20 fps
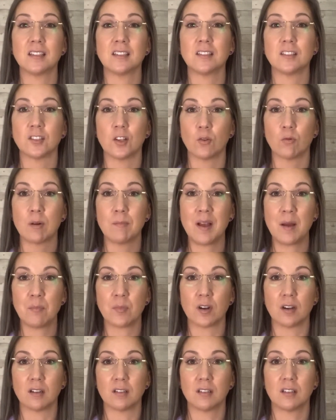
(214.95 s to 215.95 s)
So
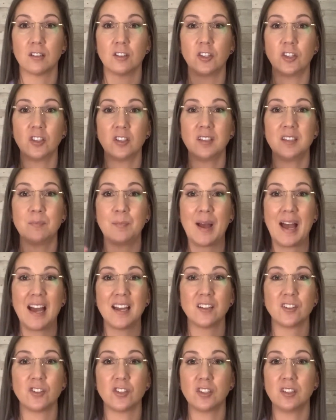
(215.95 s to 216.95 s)
remember, good,
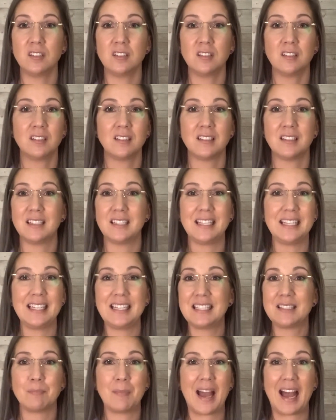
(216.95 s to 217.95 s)
bad, good
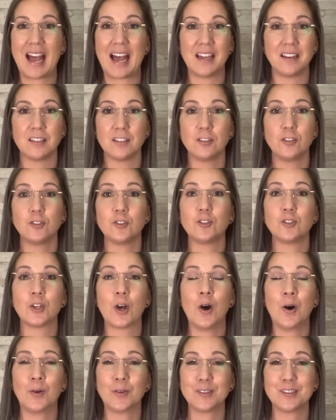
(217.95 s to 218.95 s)
is bad.
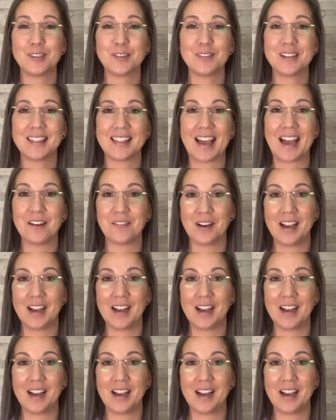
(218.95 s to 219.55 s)
Don't do it that